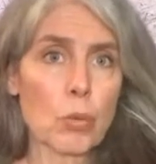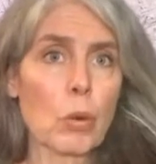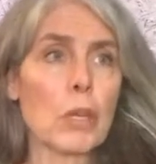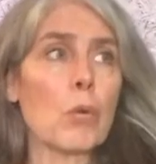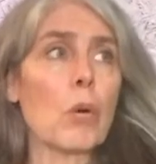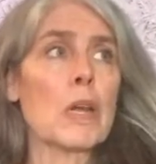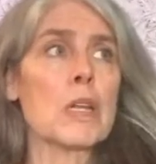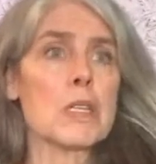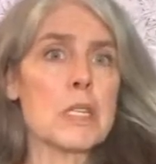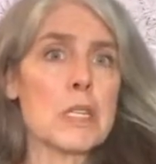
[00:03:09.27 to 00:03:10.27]
What are you
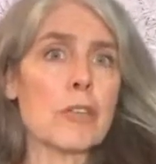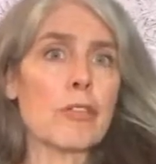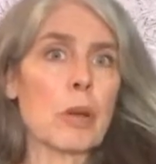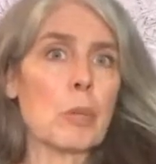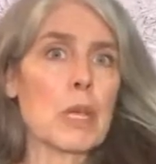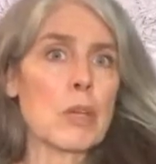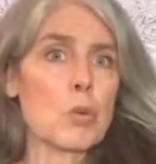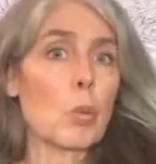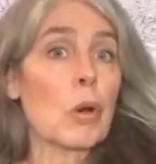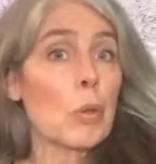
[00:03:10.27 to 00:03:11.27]
wanting to see different? Because
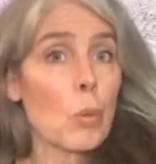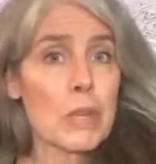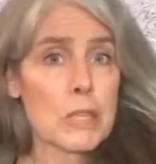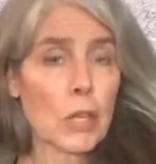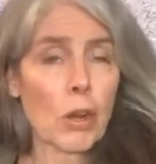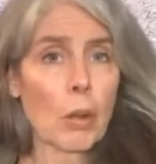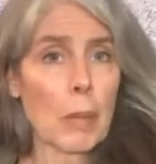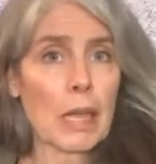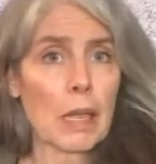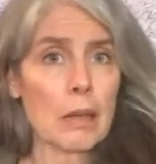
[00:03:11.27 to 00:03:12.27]
we're the ones that are going to
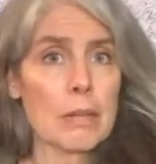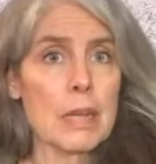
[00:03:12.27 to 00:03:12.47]
make it.